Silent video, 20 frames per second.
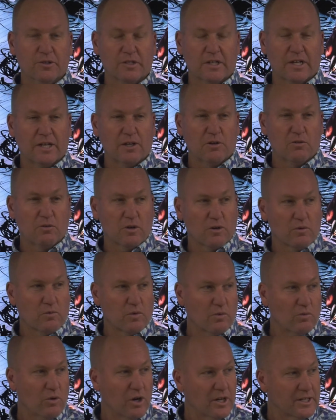in any order we
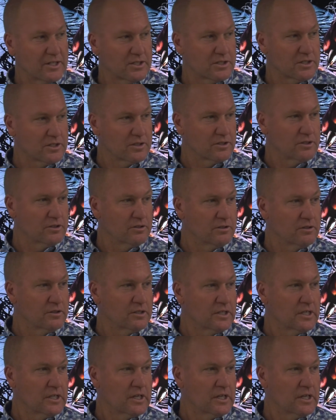wanted to.